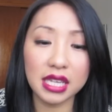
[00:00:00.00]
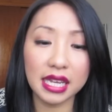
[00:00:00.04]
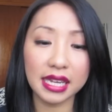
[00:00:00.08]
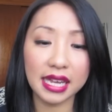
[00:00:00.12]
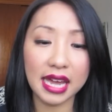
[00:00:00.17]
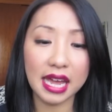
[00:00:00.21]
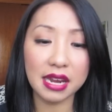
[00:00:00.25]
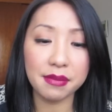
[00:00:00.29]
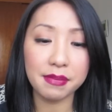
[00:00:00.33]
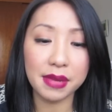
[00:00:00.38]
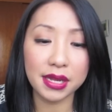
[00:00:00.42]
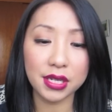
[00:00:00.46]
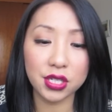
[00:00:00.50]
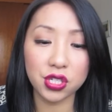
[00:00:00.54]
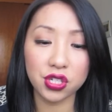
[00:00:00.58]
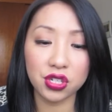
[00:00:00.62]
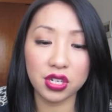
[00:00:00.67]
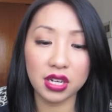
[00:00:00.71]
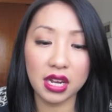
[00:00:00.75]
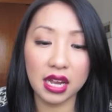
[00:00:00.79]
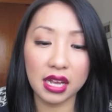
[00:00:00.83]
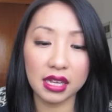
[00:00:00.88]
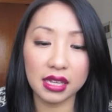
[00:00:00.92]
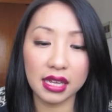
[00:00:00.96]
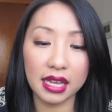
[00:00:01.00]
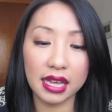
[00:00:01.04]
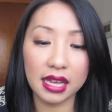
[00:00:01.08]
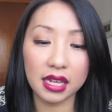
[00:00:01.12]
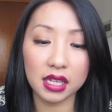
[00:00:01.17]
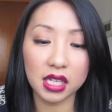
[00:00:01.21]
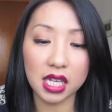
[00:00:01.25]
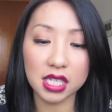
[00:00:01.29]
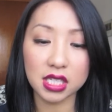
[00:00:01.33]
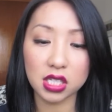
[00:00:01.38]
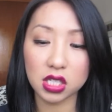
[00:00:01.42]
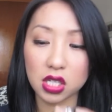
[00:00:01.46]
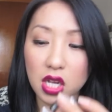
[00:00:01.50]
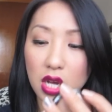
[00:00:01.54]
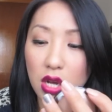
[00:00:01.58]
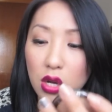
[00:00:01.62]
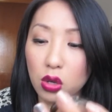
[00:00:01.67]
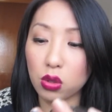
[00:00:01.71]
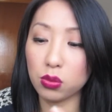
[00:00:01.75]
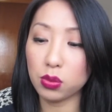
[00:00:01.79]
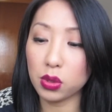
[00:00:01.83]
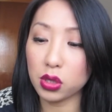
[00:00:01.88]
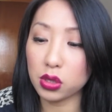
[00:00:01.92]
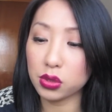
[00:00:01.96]
like I had mentioned, I like Los
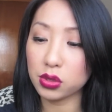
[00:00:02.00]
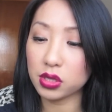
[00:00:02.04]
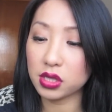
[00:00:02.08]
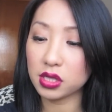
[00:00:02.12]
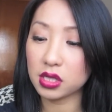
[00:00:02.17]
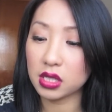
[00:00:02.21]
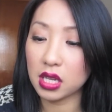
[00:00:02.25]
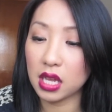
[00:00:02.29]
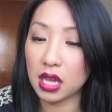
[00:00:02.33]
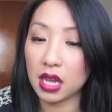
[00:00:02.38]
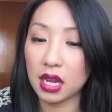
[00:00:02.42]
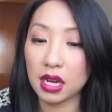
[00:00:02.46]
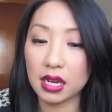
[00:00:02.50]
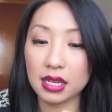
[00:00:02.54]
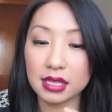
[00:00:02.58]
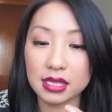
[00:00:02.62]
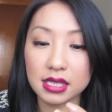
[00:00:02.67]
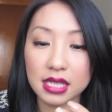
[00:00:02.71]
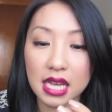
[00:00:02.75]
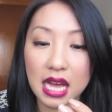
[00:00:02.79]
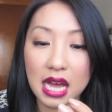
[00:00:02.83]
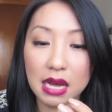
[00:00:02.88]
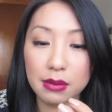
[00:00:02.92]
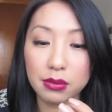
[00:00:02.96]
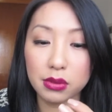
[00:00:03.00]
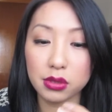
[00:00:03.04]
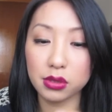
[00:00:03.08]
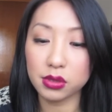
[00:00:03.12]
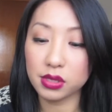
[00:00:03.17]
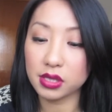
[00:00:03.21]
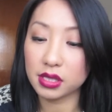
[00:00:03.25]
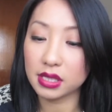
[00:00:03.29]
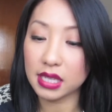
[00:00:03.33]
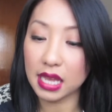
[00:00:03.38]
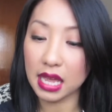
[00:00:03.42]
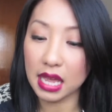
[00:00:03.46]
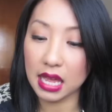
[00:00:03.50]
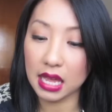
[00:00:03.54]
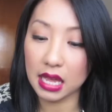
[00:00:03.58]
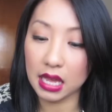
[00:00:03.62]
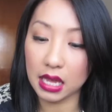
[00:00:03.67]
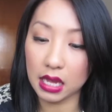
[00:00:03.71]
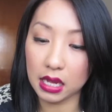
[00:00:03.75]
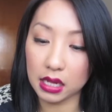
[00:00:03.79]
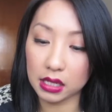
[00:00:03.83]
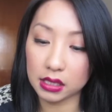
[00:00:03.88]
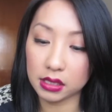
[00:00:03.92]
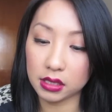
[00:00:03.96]
Cabos,
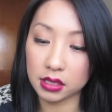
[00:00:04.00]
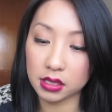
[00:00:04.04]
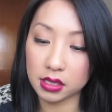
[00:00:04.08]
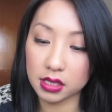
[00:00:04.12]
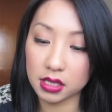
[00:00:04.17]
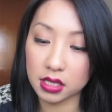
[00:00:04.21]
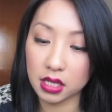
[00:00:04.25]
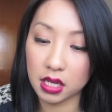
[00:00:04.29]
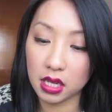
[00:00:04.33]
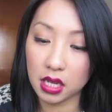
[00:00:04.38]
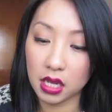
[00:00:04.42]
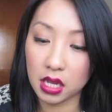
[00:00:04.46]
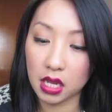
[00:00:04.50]
and